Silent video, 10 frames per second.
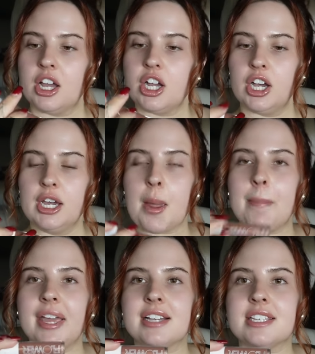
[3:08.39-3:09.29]
good
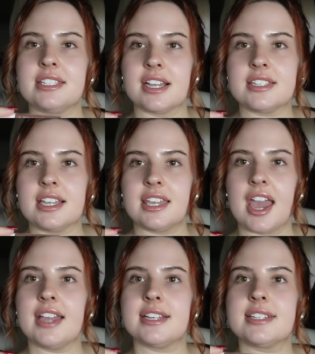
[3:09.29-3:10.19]
because it doesn't get